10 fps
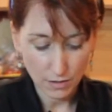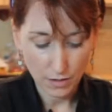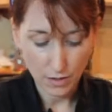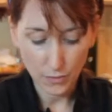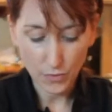
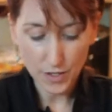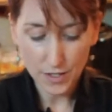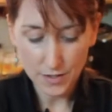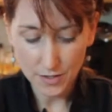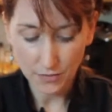are
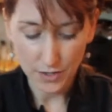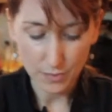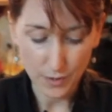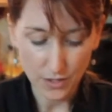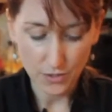pretty
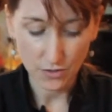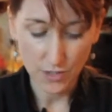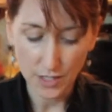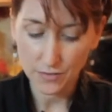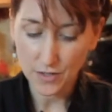
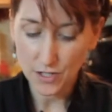self-explanatory. If they